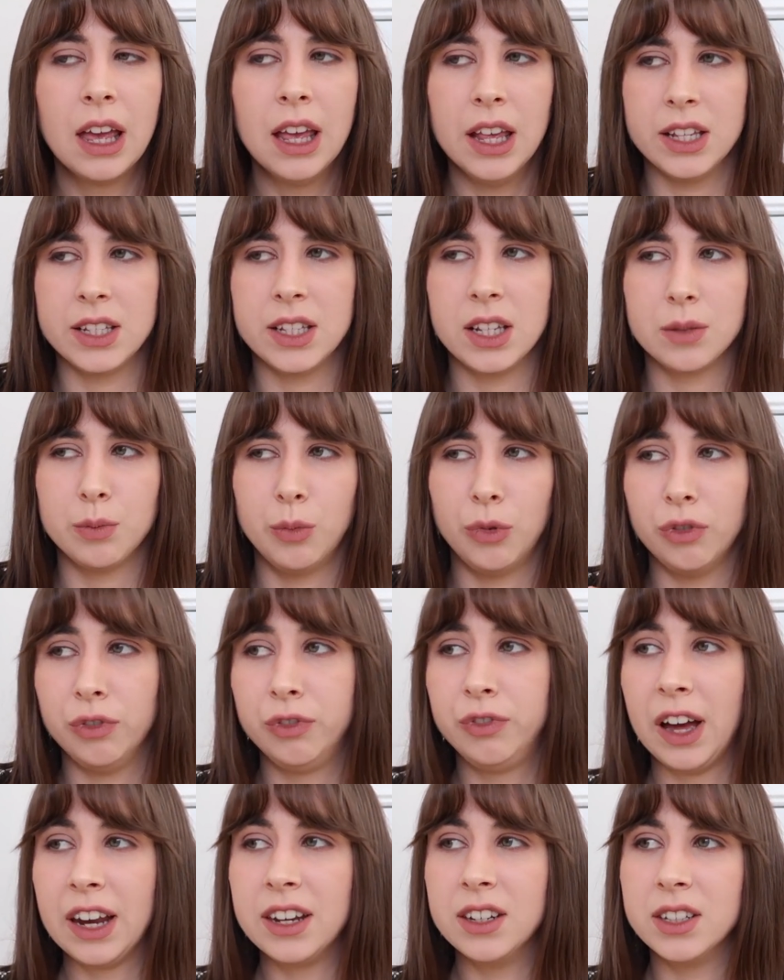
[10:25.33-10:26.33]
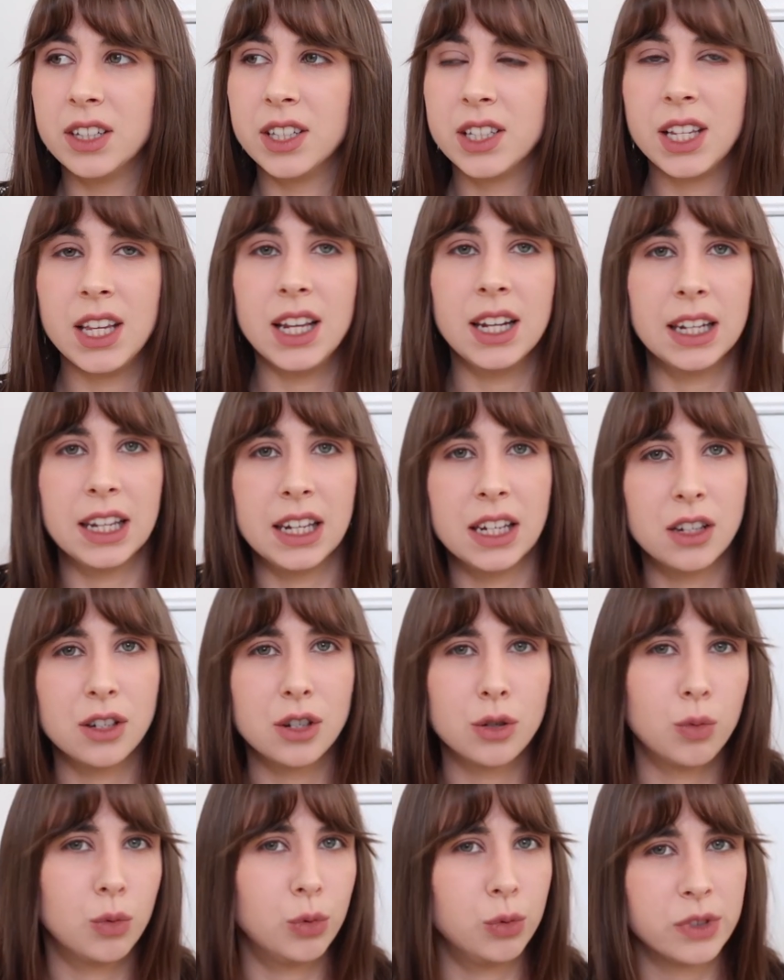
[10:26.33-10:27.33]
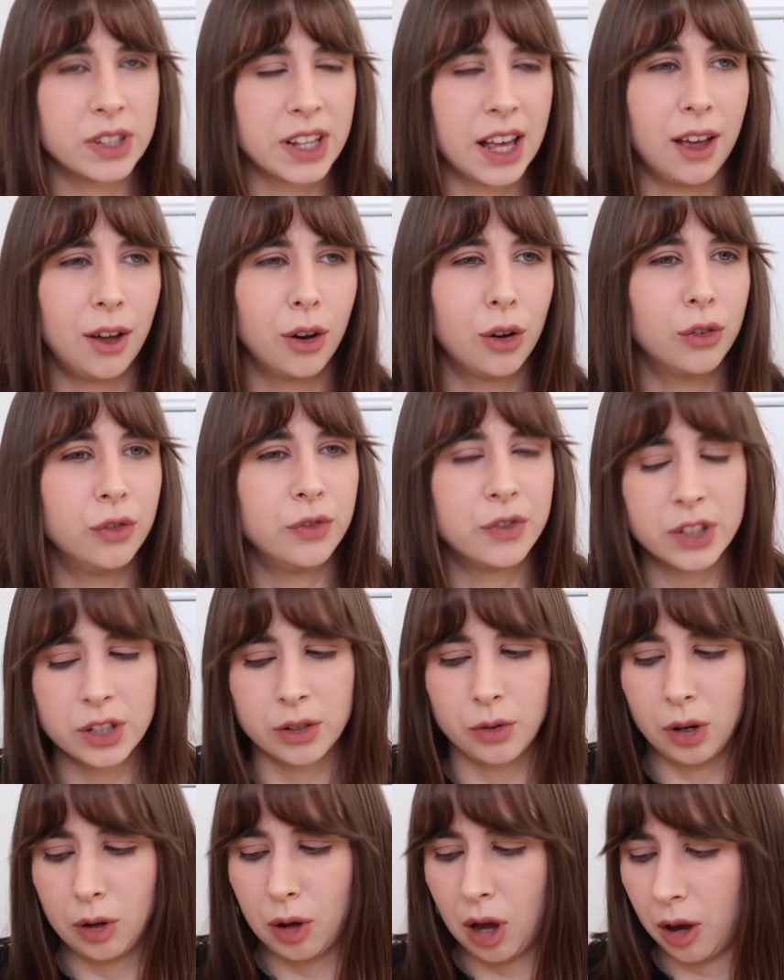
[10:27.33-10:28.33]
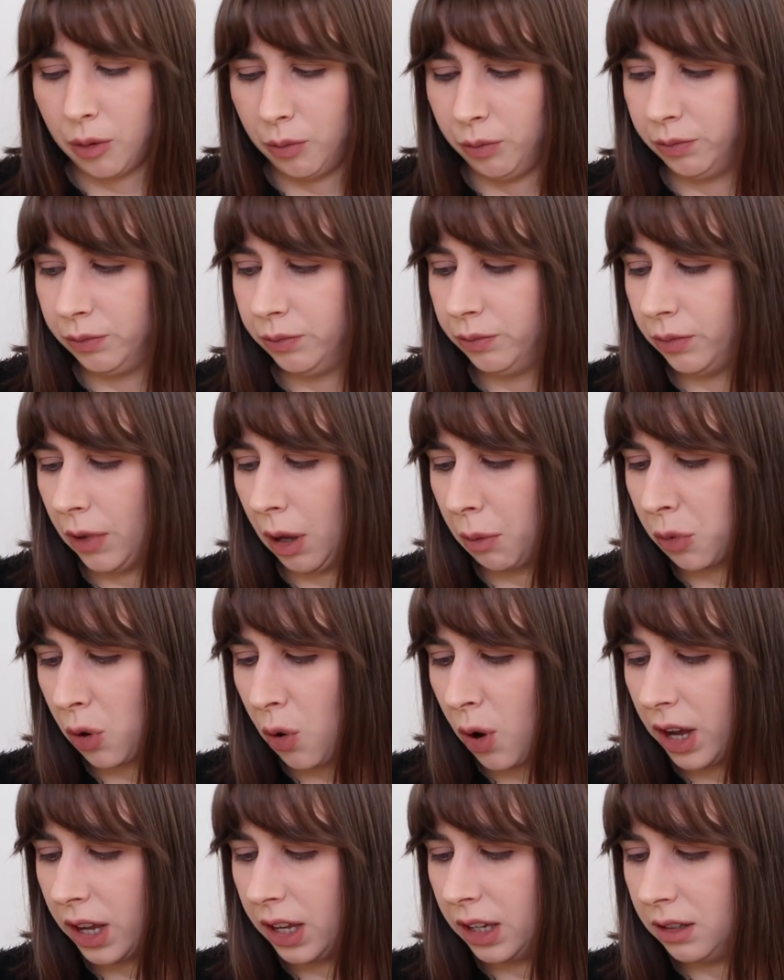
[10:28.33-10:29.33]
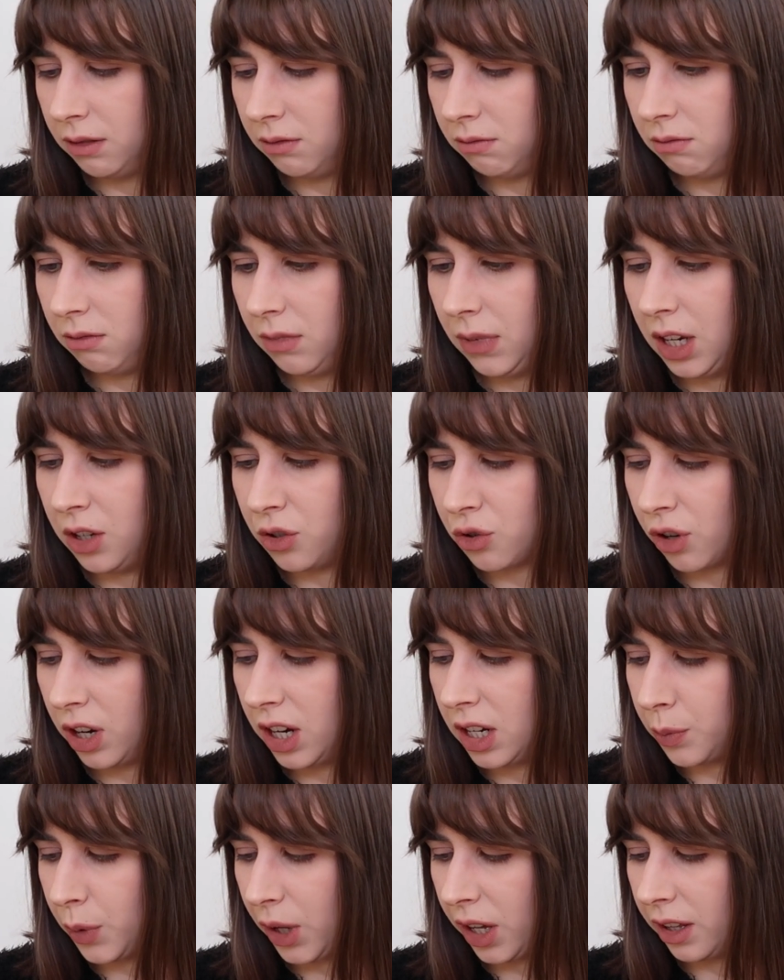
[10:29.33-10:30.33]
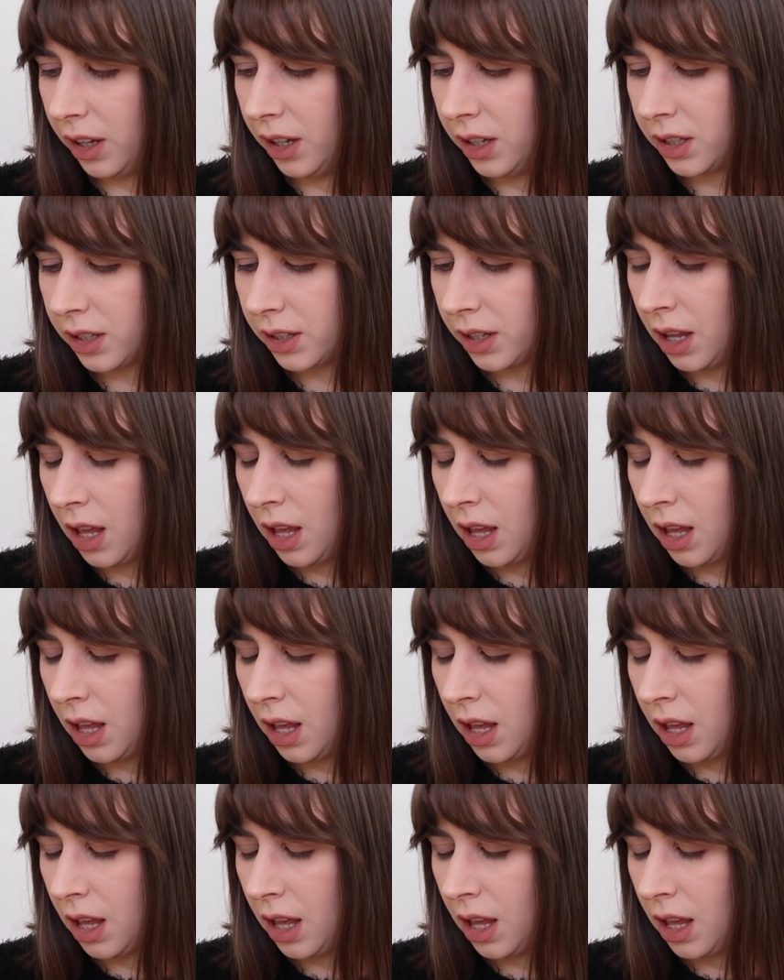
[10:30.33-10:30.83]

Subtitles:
Is this more fantasy leaning towards elves? So I'm quite intrigued by this.